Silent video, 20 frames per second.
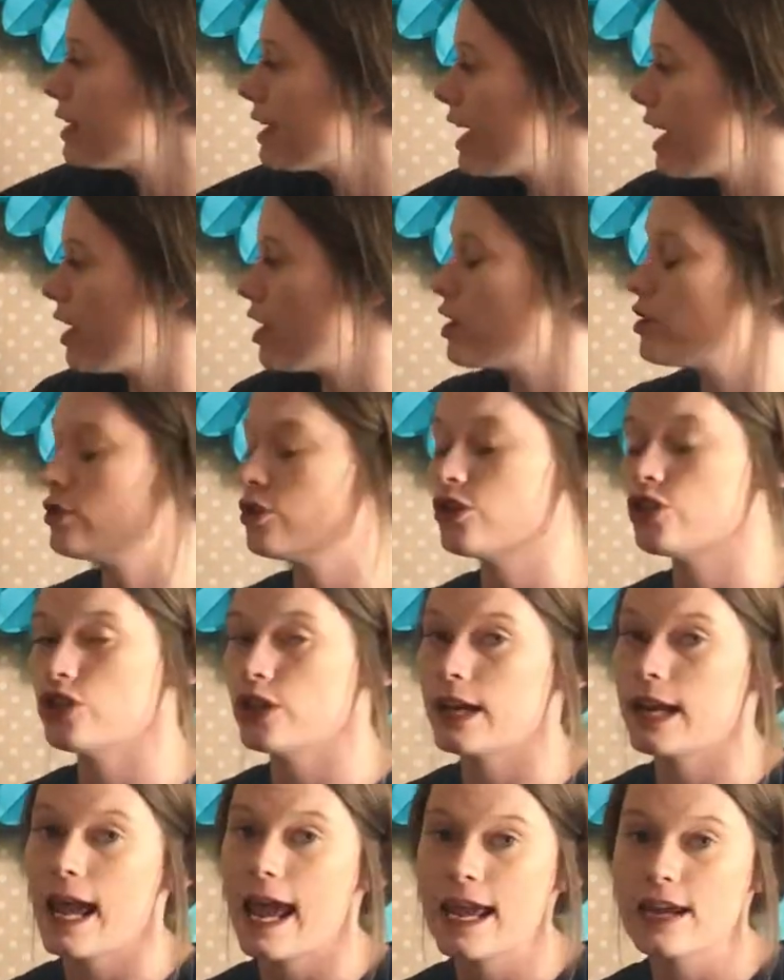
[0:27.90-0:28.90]
the character
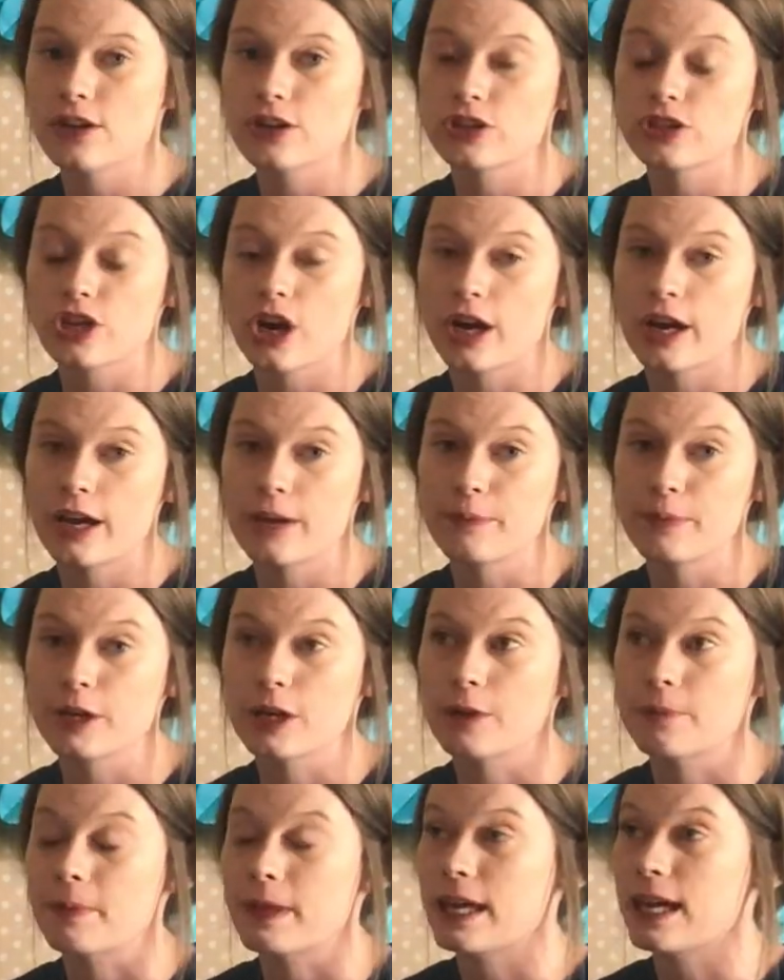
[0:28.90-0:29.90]
trait anchor chart up
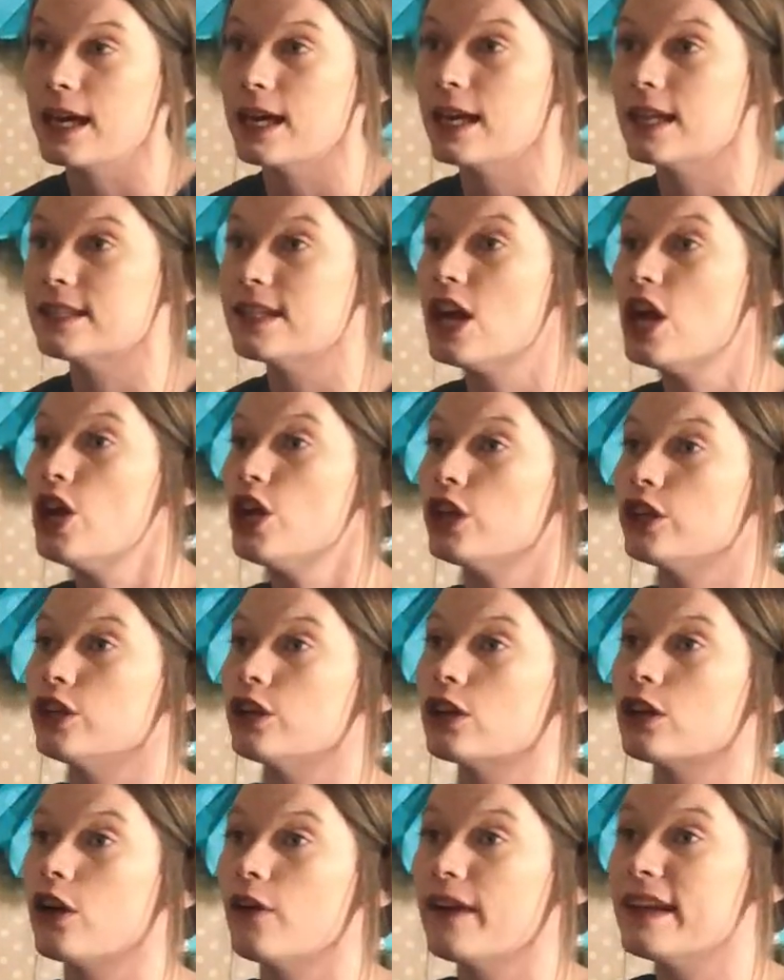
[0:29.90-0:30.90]
here because
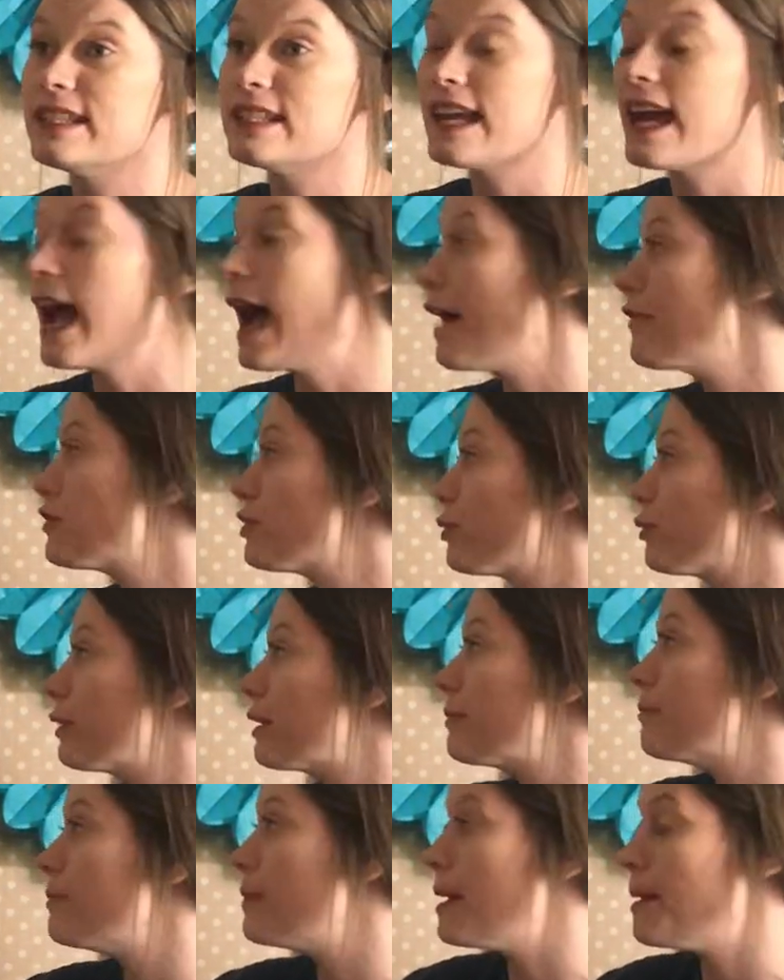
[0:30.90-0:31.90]
you're going to have to
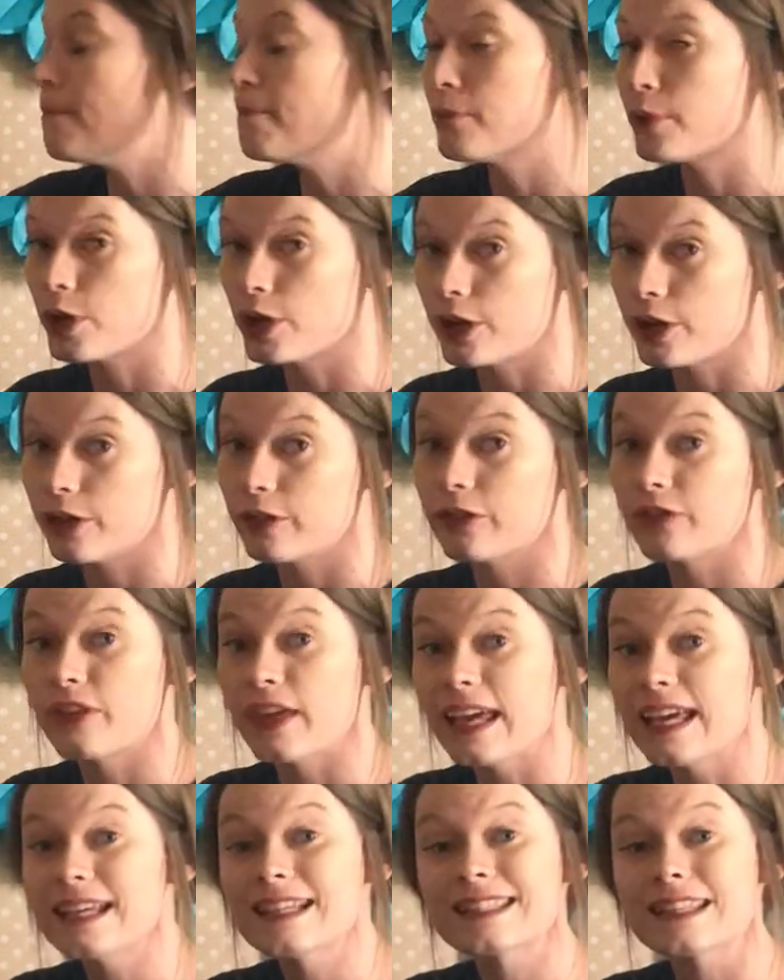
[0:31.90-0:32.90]
remember
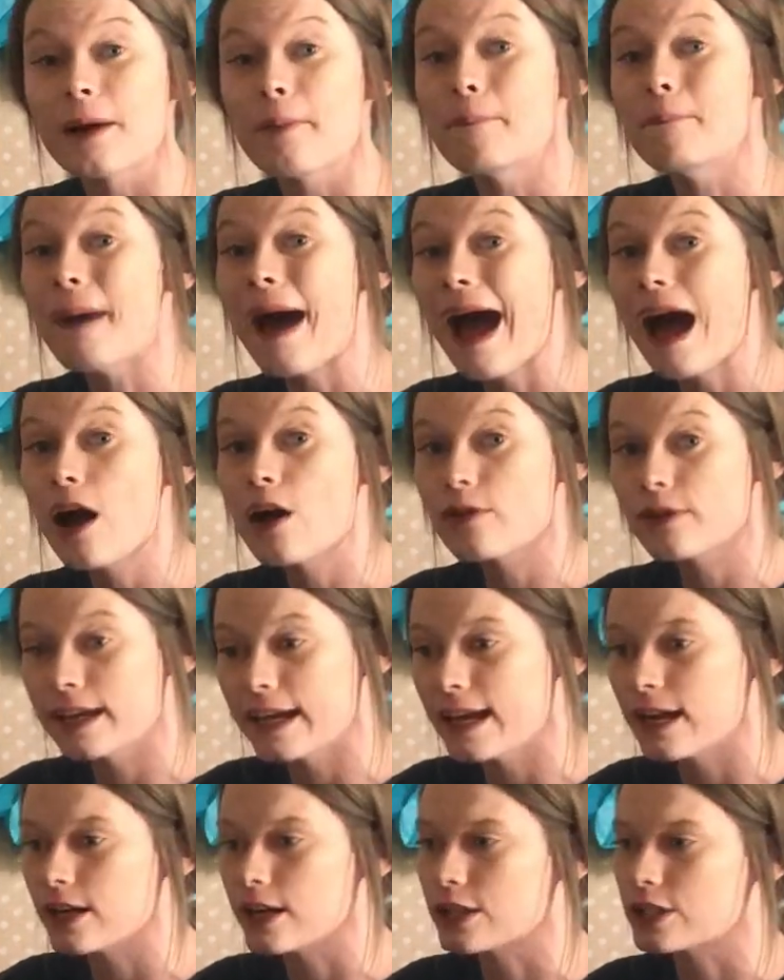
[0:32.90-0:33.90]
things about
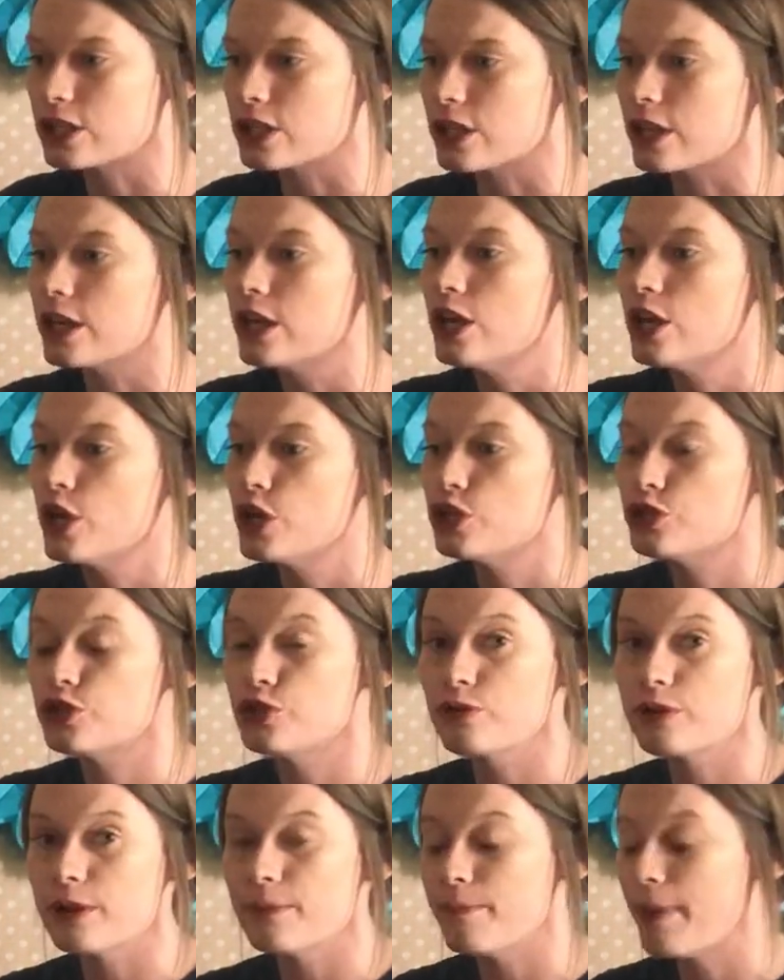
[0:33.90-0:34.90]
character
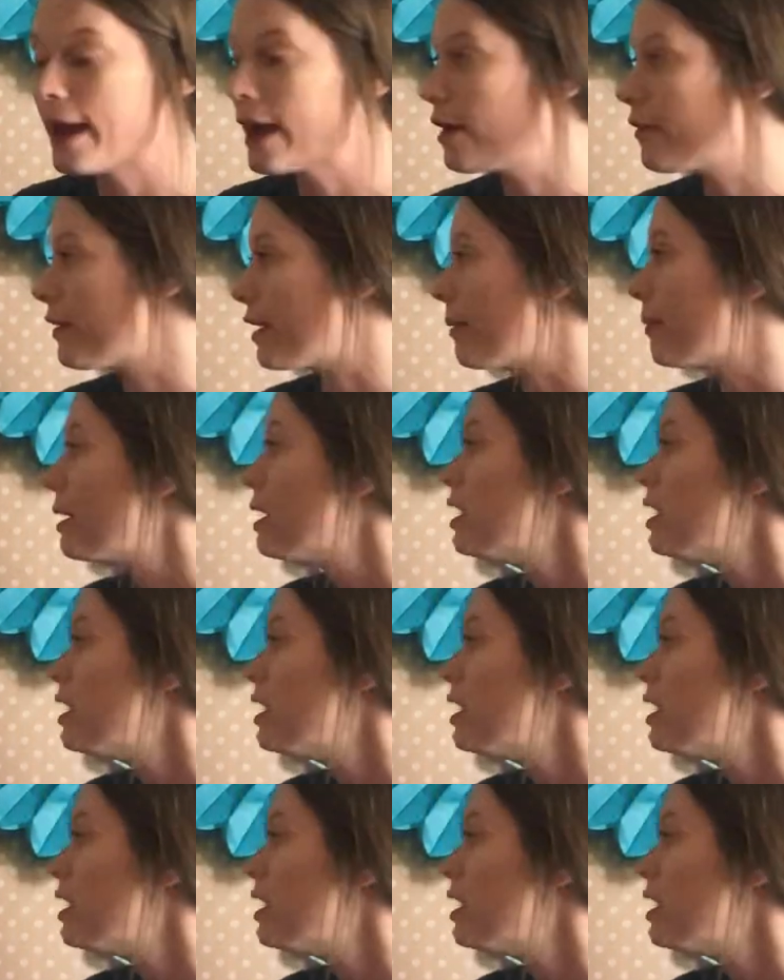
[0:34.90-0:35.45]
to compare them.